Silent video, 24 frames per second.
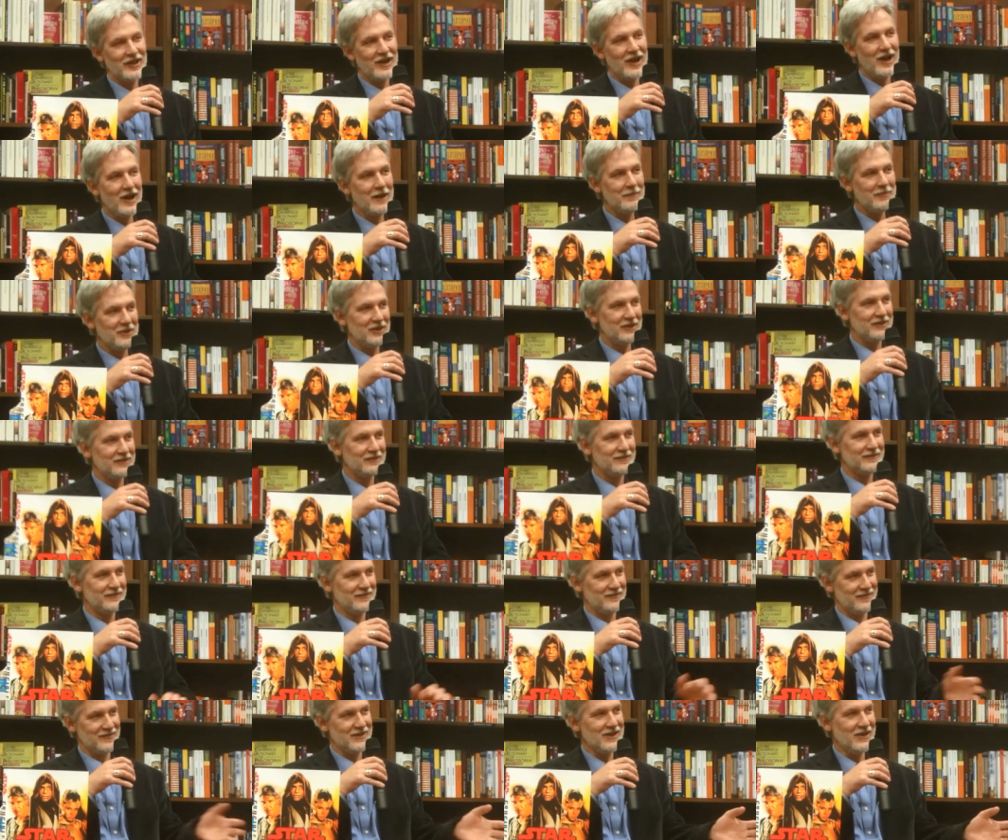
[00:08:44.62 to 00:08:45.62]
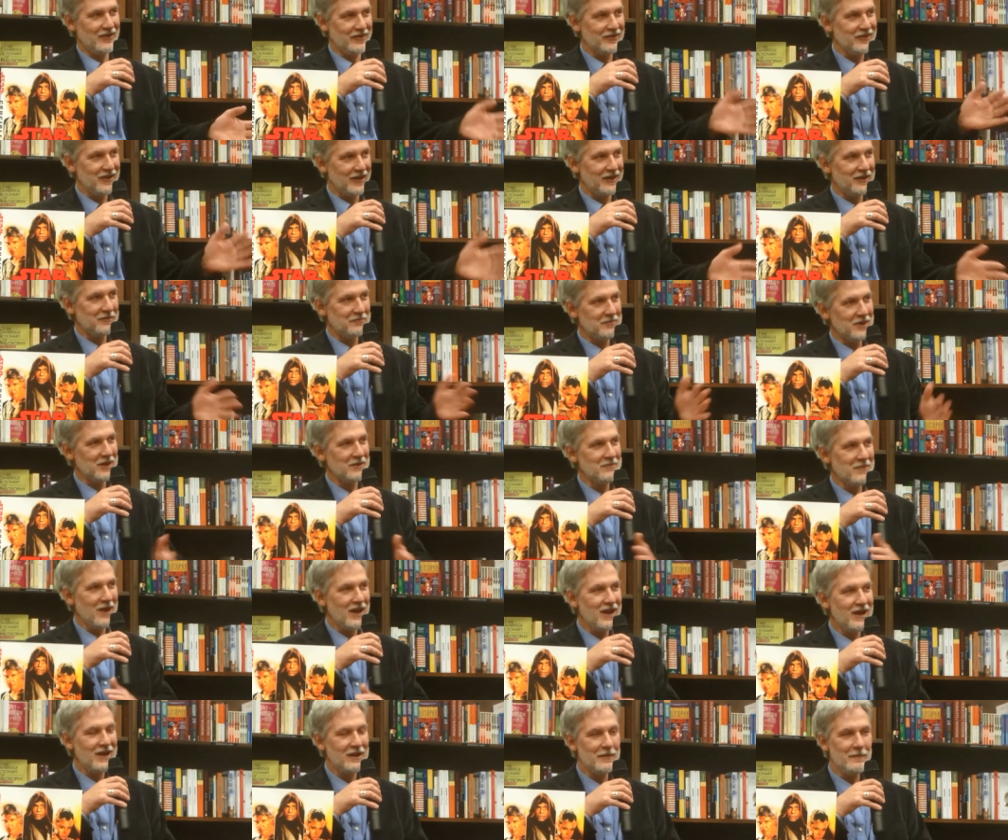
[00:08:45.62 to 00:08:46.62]
copy, you know, that had been
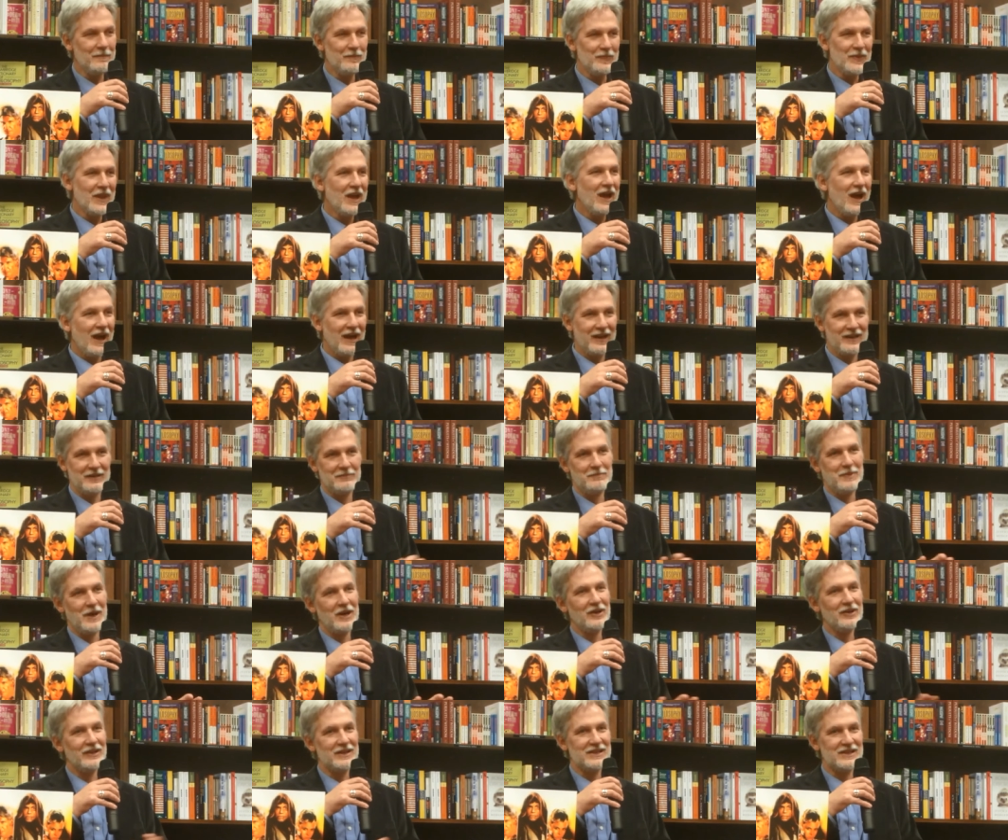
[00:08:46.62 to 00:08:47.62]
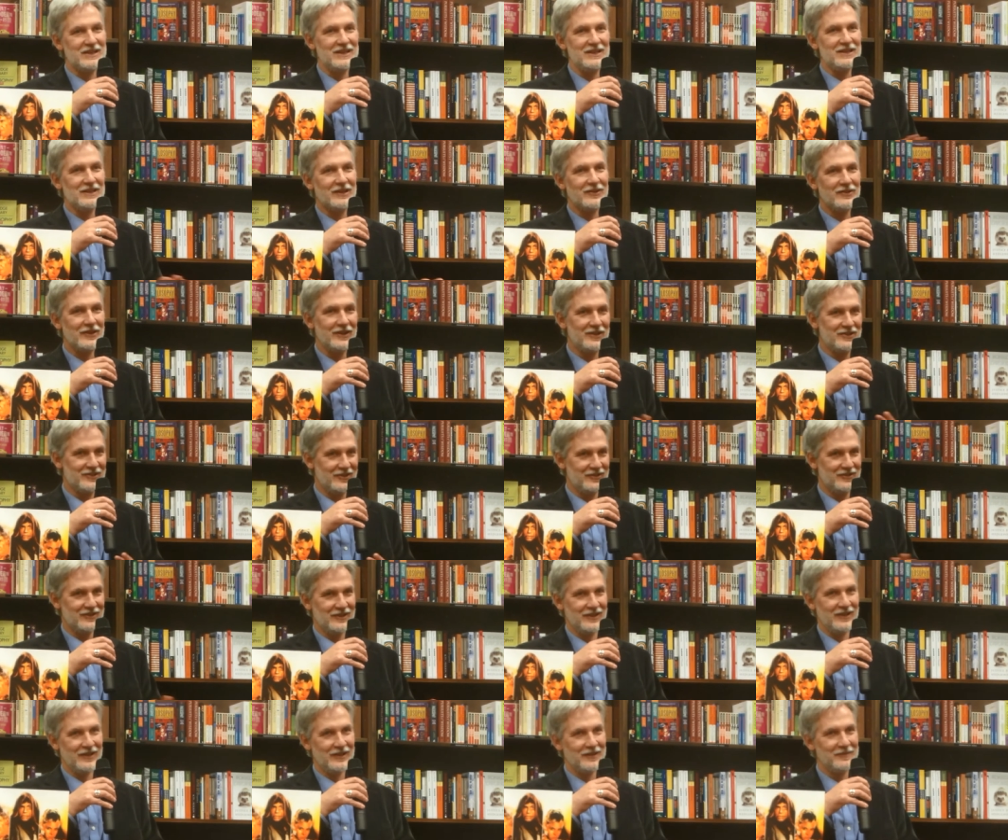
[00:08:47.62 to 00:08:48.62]
made, I could barely see the
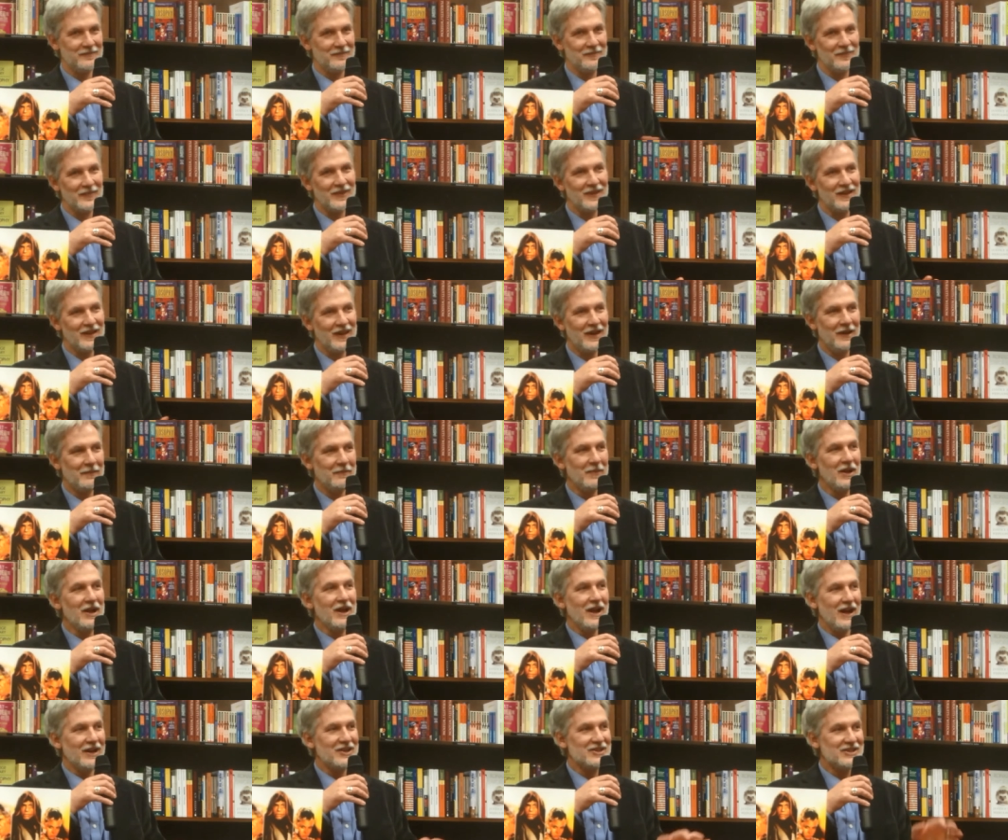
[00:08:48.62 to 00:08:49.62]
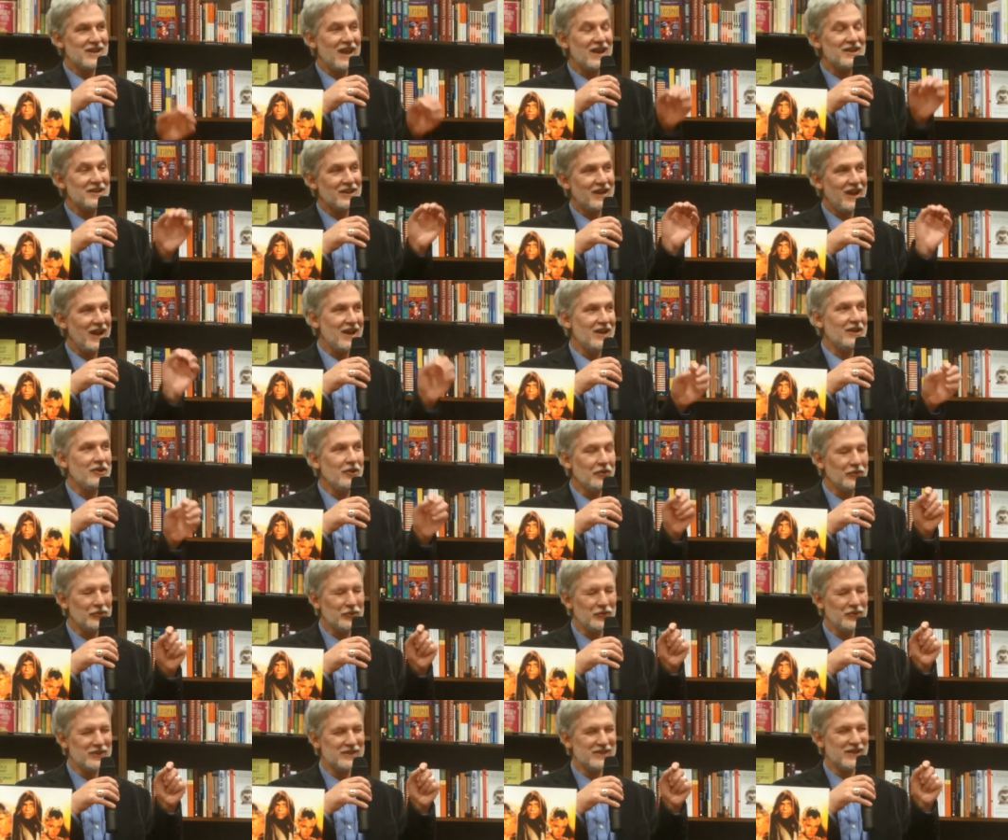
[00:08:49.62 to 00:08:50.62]
creatures in it. Um, I just had to kind of go
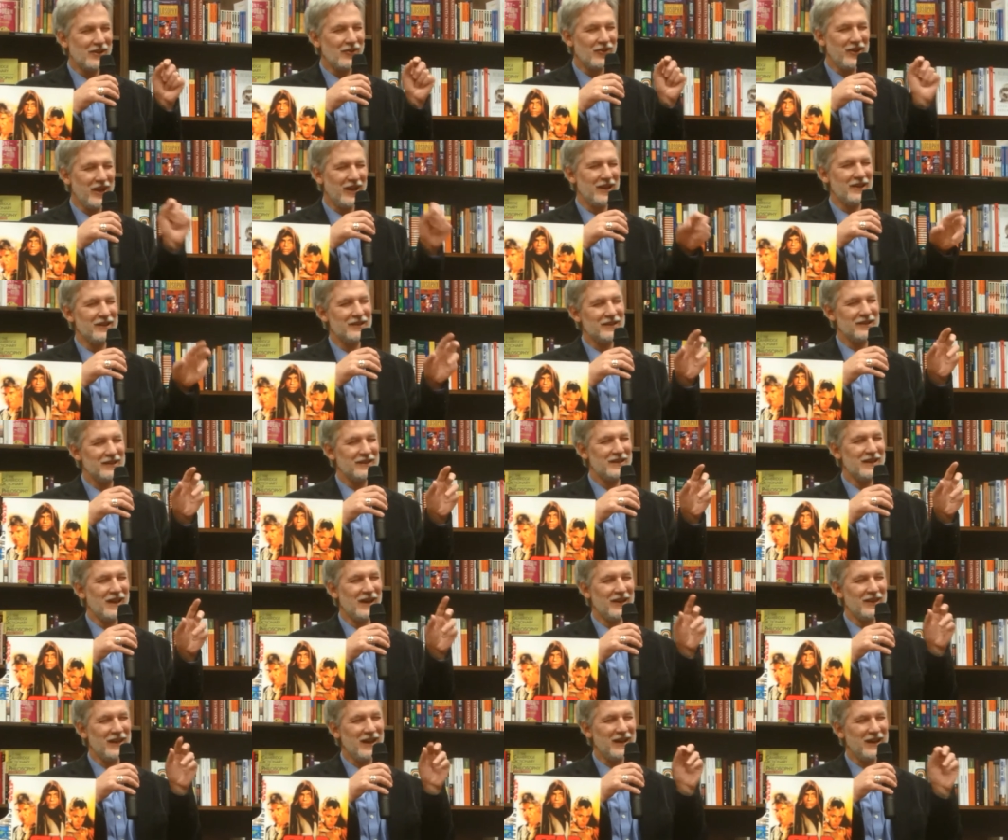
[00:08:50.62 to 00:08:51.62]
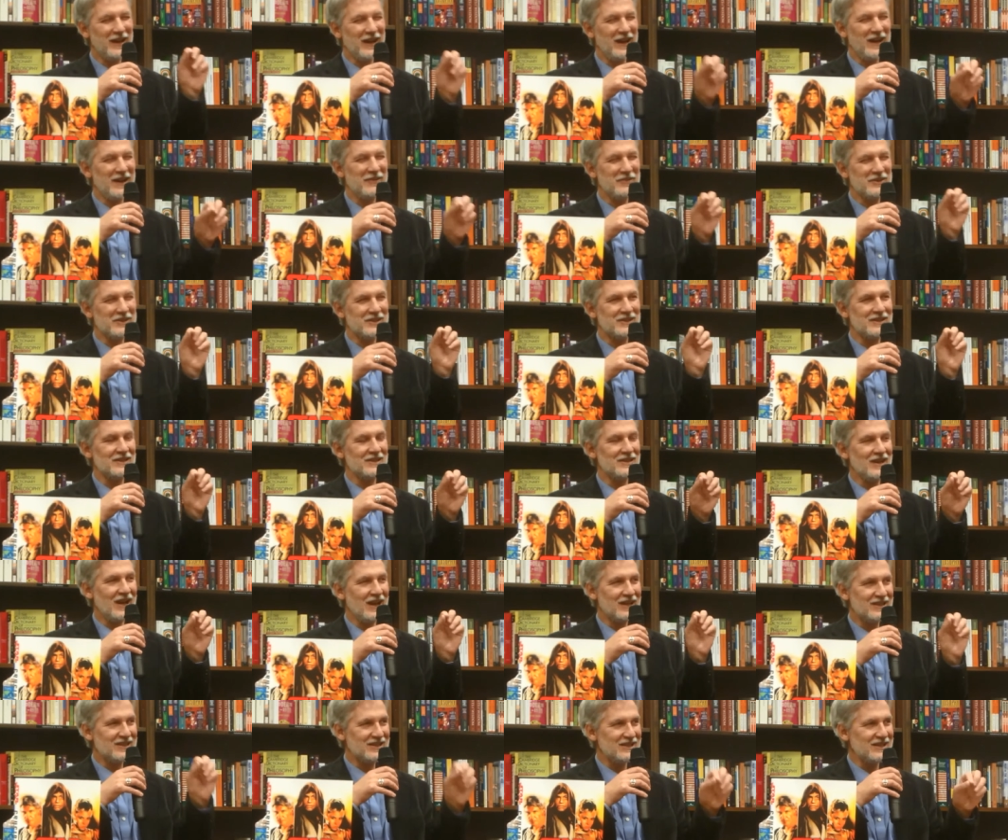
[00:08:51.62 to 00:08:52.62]
through and say, okay, yeah, that guy was in
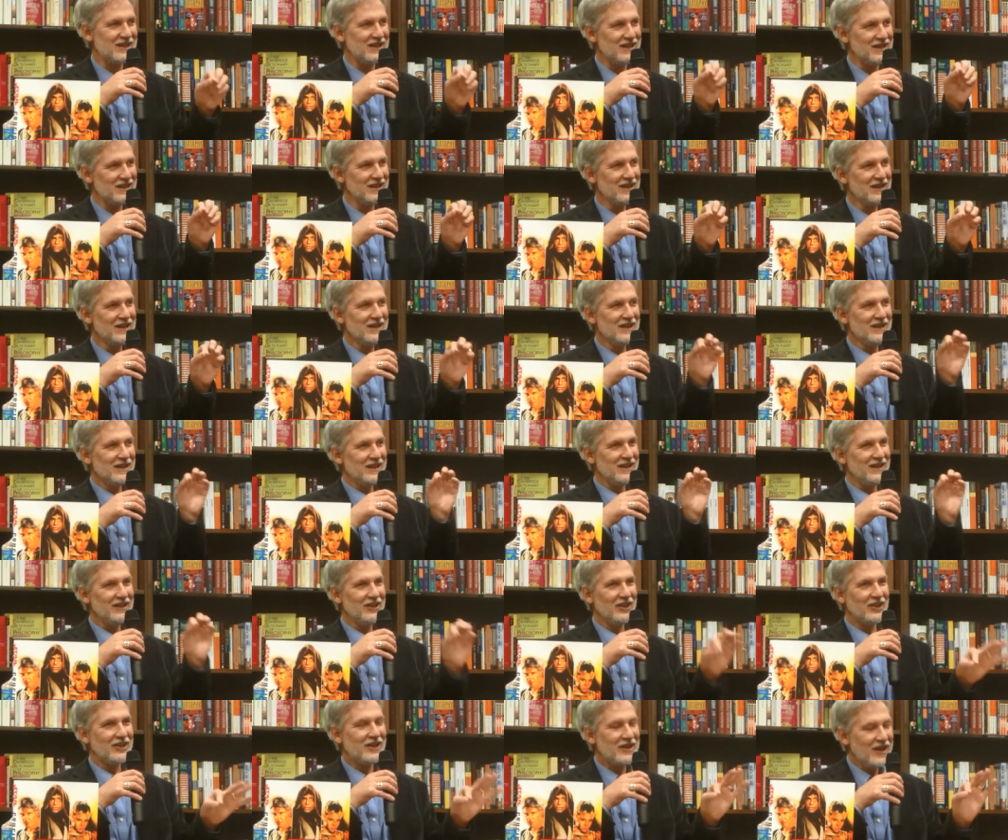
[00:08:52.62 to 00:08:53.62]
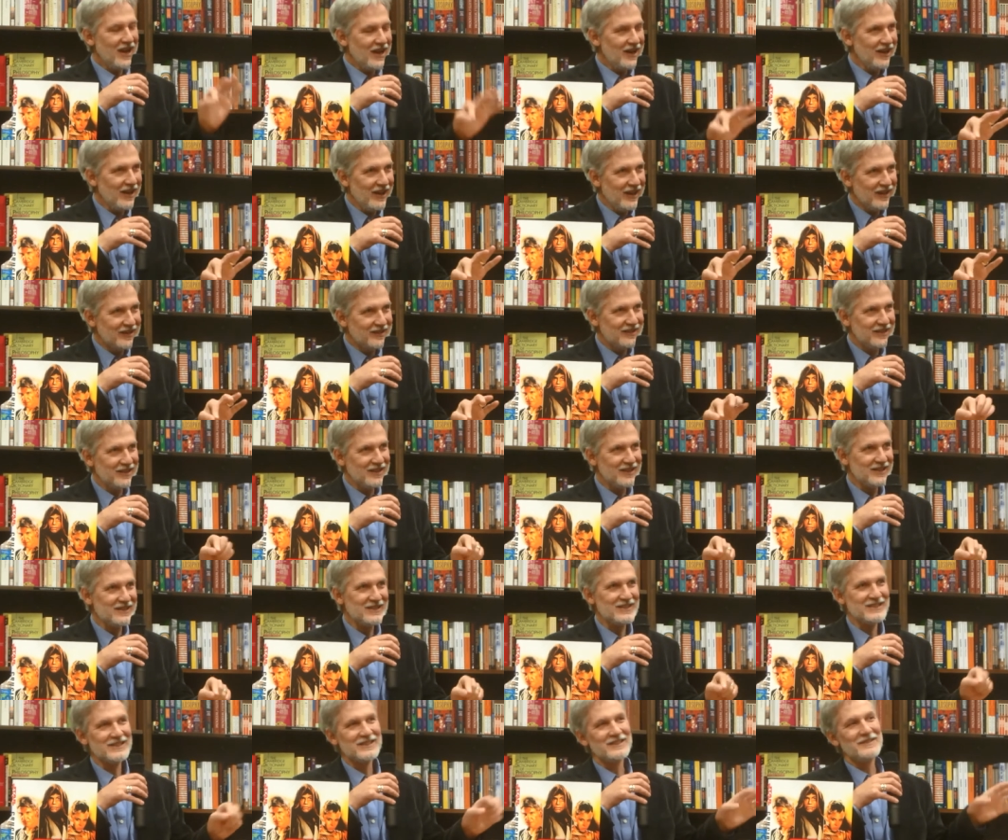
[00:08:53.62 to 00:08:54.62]
that scene. He looked kind of like
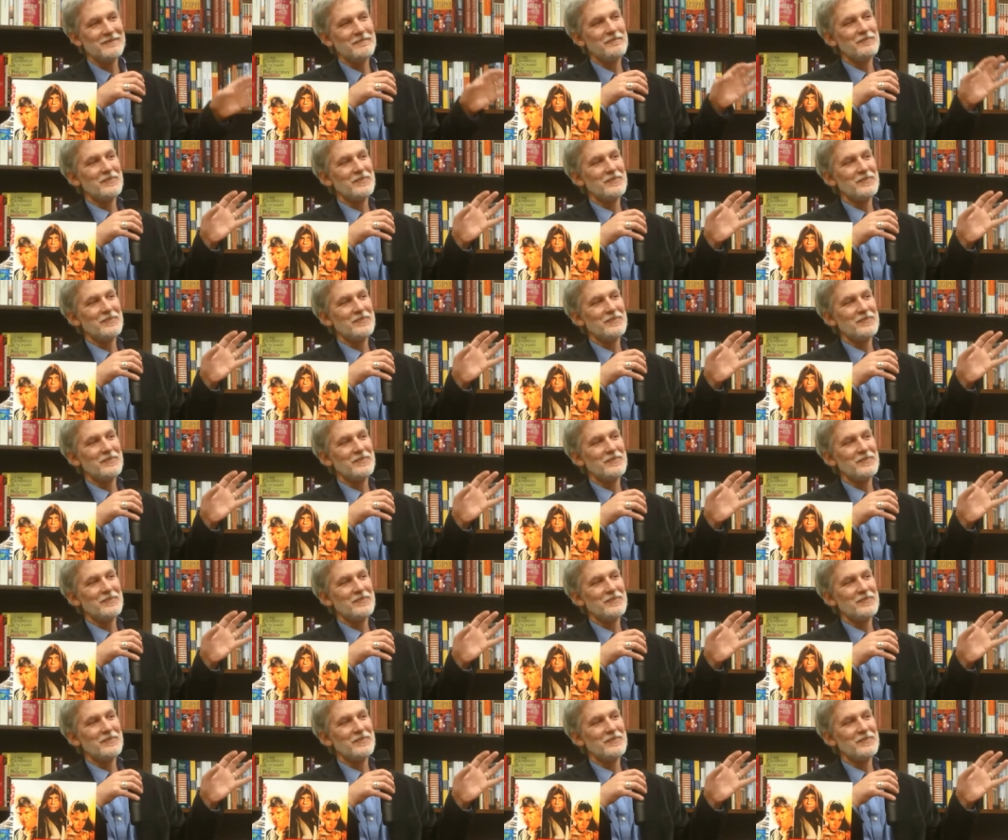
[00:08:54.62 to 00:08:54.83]
this.